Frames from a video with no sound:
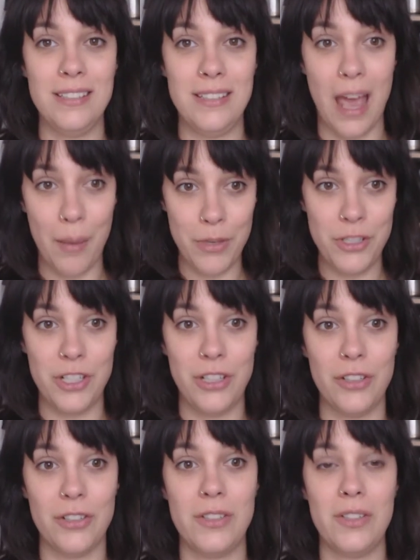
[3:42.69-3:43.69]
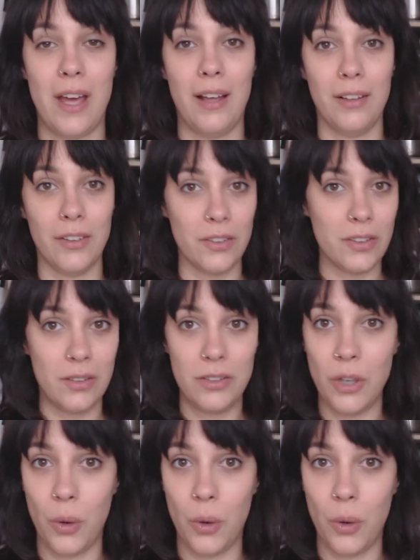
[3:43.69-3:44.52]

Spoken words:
damaging your cells,